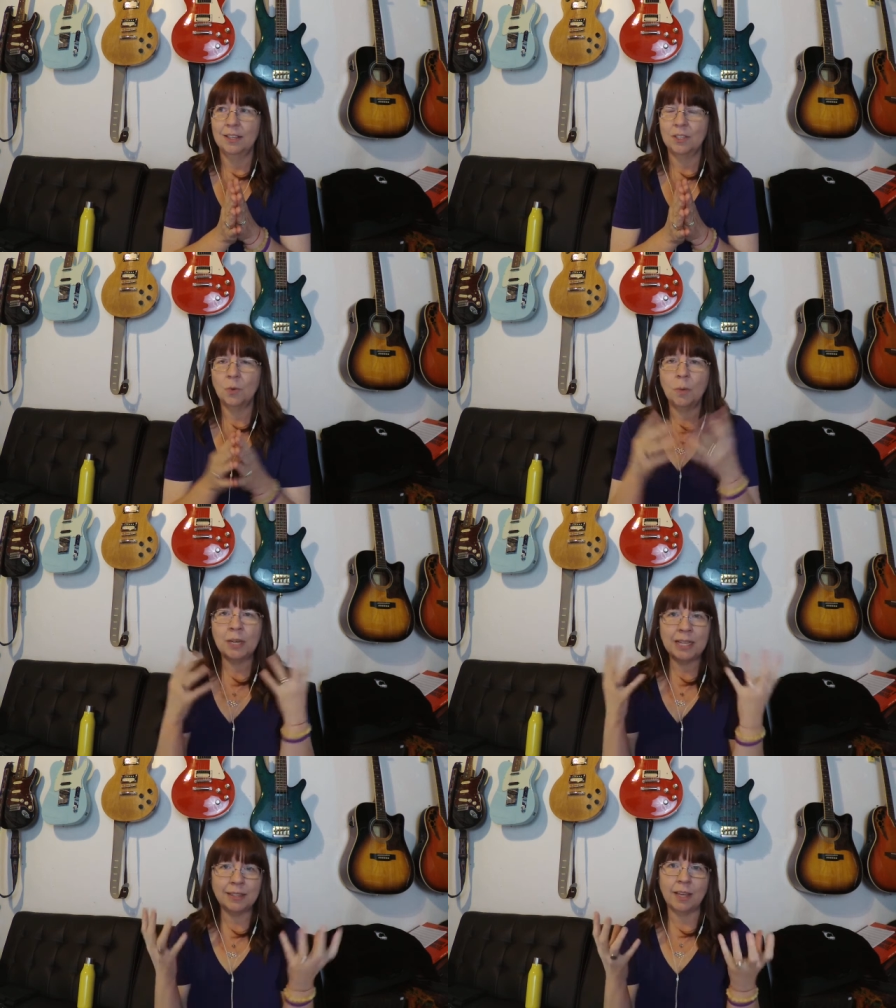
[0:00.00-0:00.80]
So, what would
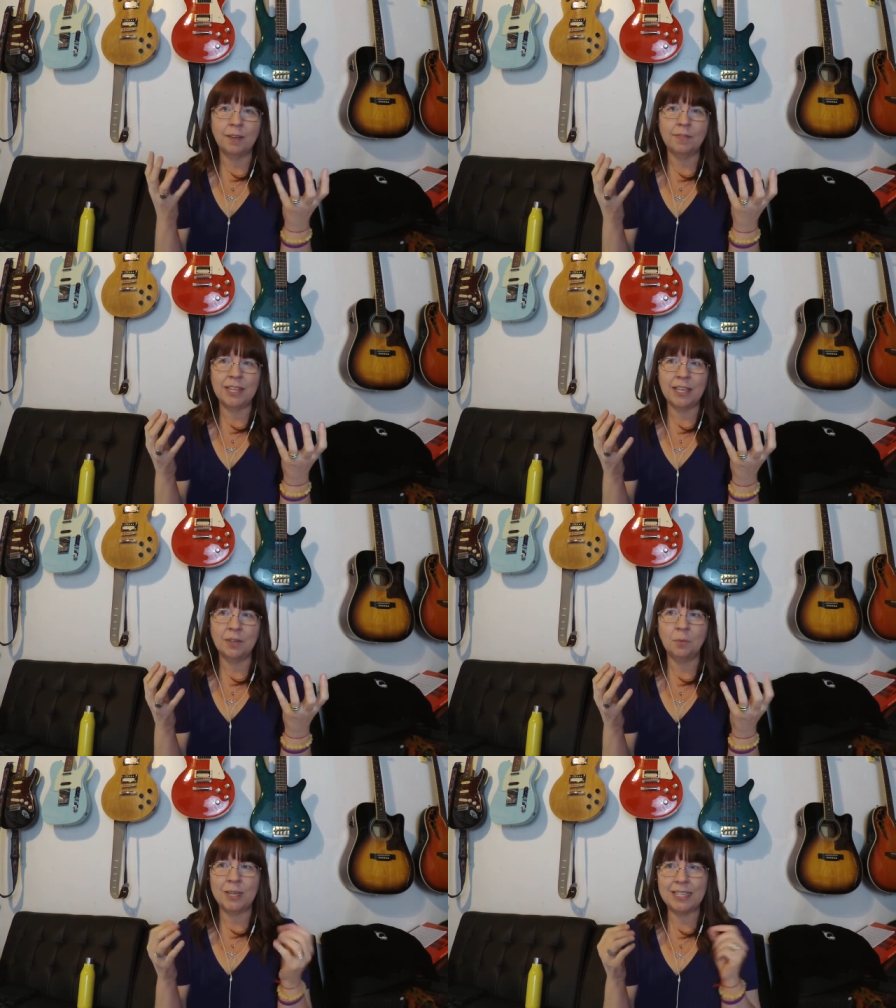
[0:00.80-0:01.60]
I love?
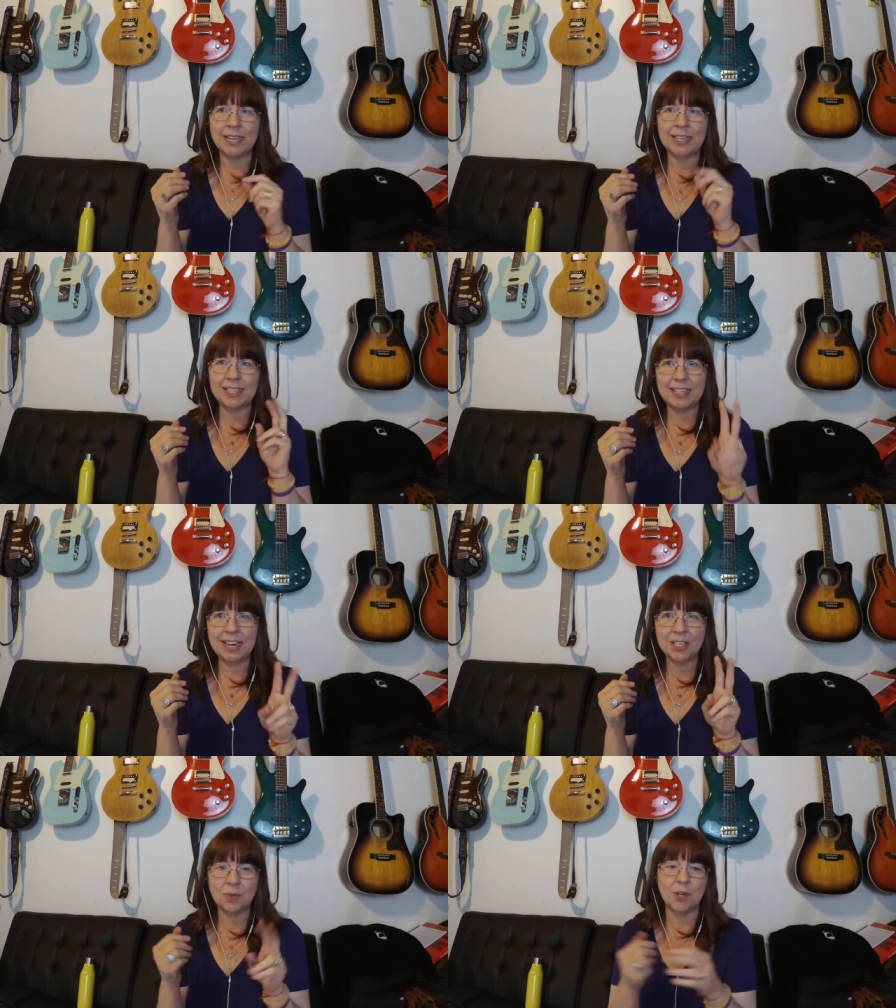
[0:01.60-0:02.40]
Then we take it to the
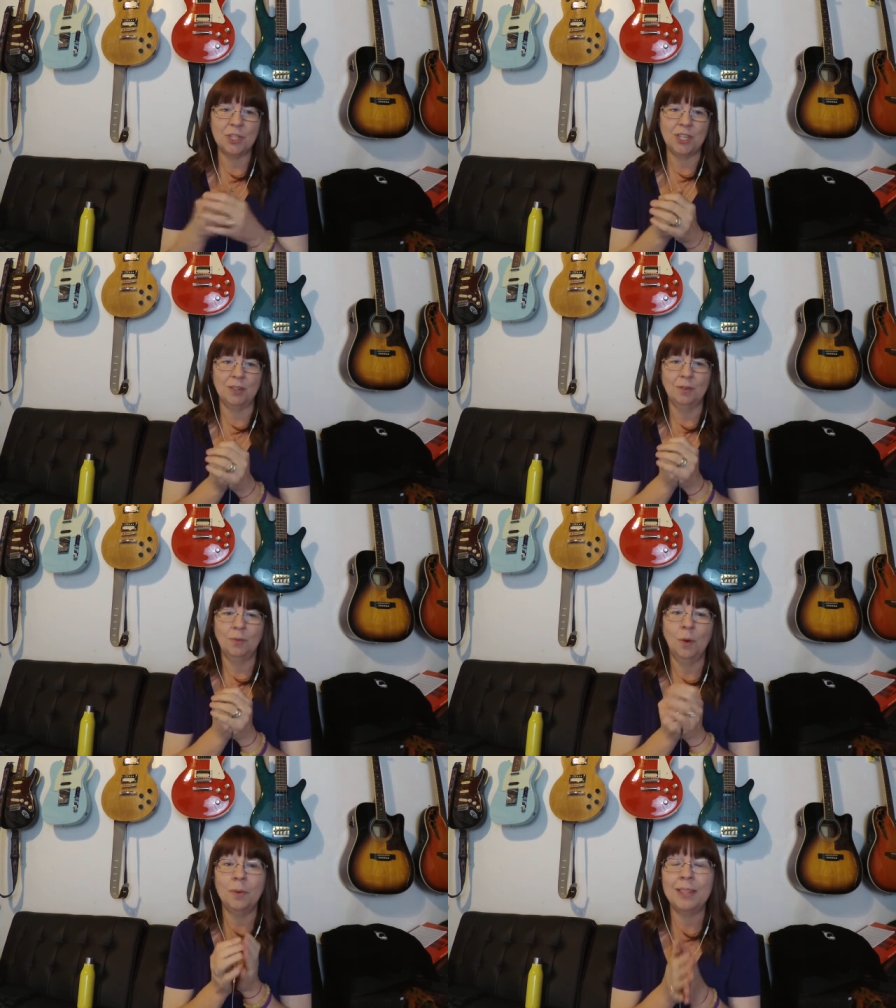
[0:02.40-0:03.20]
next question.
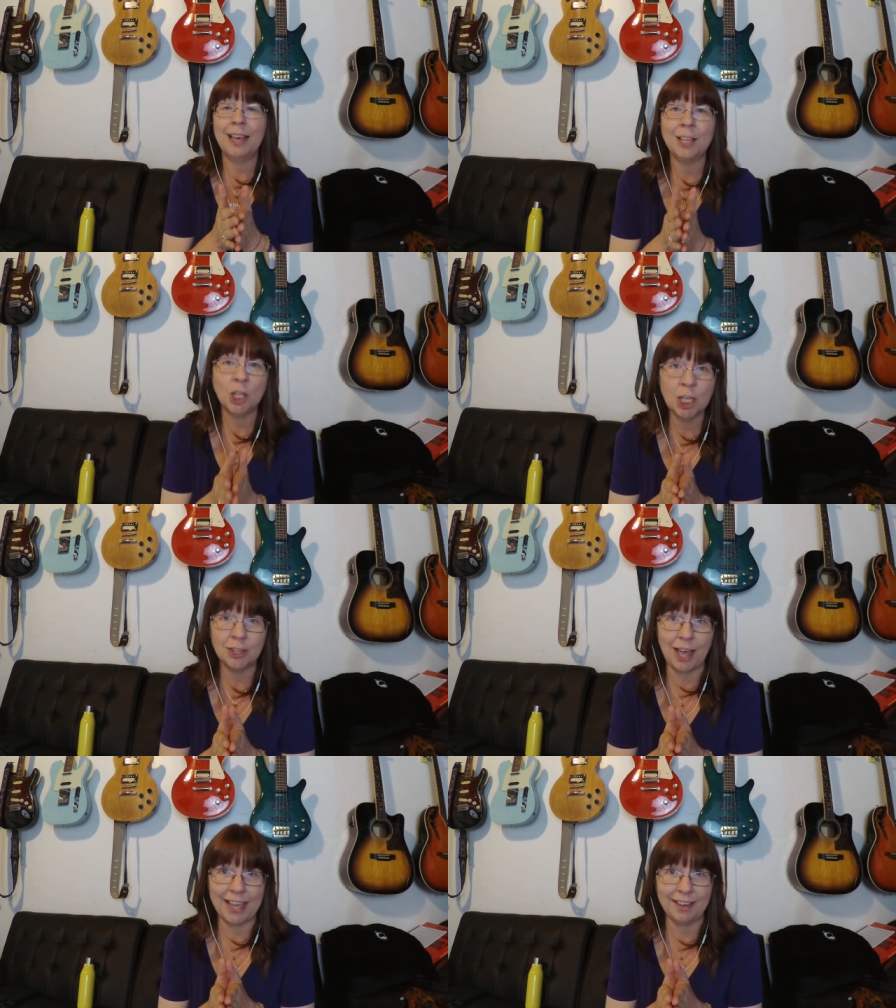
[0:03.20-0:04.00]
What would that look
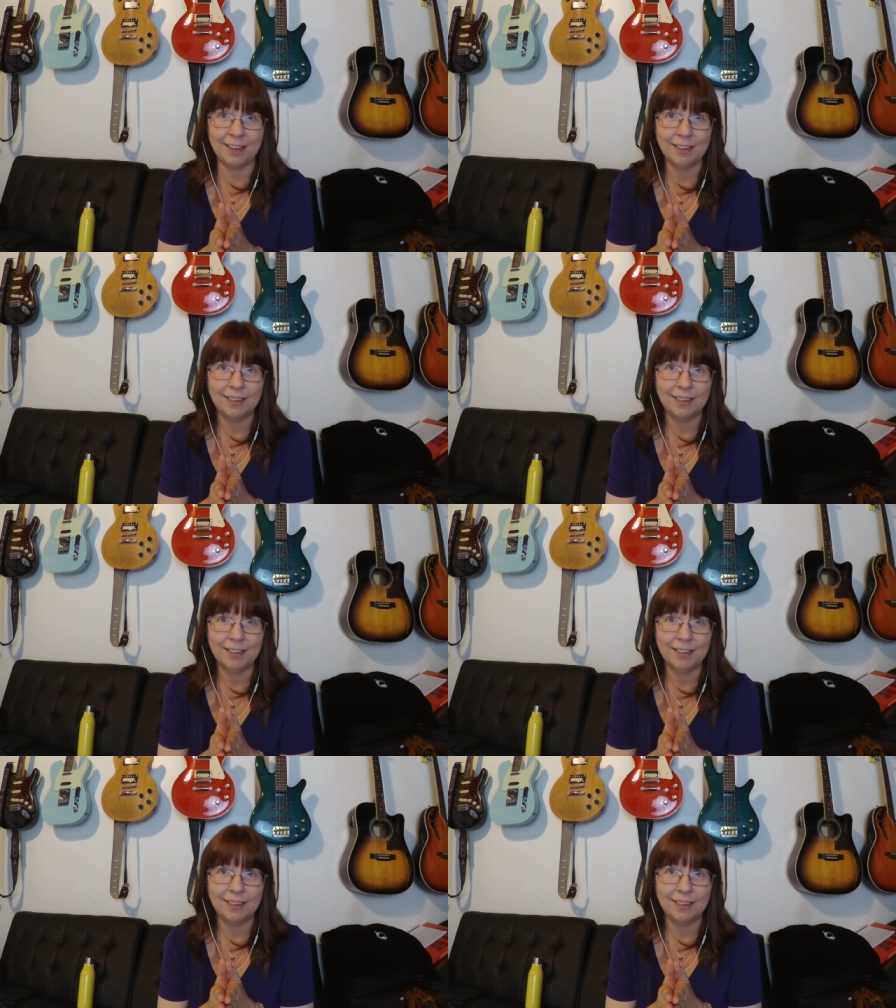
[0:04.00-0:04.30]
like?